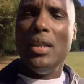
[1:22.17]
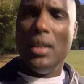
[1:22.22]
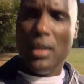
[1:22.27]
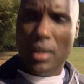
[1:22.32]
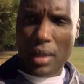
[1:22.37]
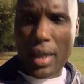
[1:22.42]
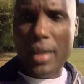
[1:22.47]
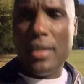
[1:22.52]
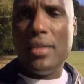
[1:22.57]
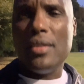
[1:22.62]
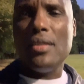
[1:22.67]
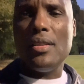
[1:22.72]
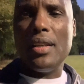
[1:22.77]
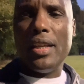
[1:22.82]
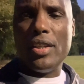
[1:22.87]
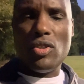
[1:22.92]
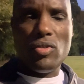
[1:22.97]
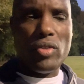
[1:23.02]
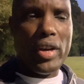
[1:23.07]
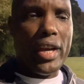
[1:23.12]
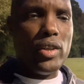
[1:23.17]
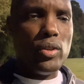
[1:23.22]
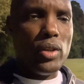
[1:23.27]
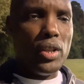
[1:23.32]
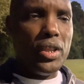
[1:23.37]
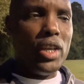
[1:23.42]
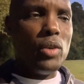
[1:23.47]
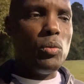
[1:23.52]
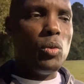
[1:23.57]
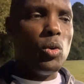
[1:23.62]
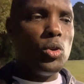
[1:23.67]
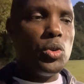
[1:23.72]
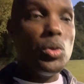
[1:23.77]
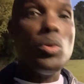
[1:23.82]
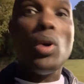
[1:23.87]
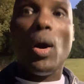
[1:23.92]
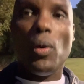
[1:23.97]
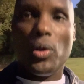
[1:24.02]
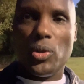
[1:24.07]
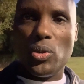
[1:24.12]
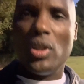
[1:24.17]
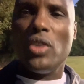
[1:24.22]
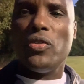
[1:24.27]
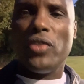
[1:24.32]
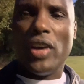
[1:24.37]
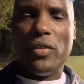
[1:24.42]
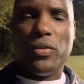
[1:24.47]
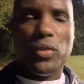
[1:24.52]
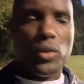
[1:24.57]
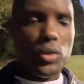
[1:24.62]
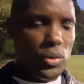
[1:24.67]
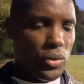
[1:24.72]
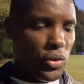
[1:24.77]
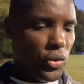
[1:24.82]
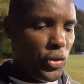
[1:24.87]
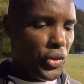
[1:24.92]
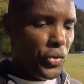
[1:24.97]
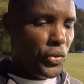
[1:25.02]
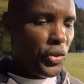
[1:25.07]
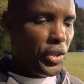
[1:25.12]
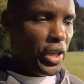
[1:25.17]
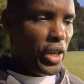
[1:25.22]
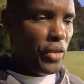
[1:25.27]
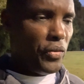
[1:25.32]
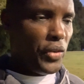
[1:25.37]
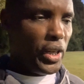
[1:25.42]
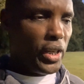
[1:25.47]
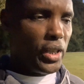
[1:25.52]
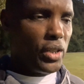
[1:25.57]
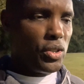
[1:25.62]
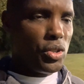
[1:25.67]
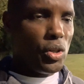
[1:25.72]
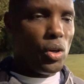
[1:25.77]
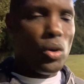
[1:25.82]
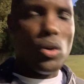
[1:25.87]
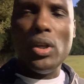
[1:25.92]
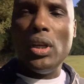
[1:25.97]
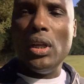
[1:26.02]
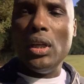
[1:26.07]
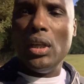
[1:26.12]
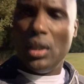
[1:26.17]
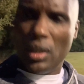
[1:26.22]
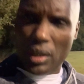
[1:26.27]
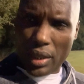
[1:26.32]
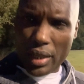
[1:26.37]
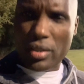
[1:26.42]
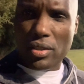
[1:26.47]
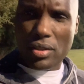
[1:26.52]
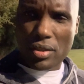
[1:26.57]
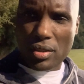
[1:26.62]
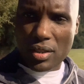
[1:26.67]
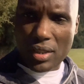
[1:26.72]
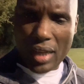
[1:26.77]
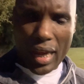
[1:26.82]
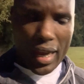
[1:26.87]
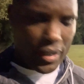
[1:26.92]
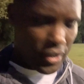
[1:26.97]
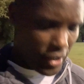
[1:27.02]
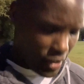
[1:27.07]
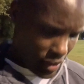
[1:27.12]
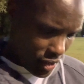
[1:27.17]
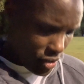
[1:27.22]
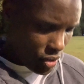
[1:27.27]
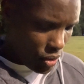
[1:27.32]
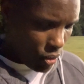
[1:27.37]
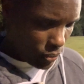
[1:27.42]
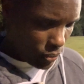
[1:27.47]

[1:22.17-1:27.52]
let's try and do, and then we'll do our 25 for the evening. So let's start and let's go.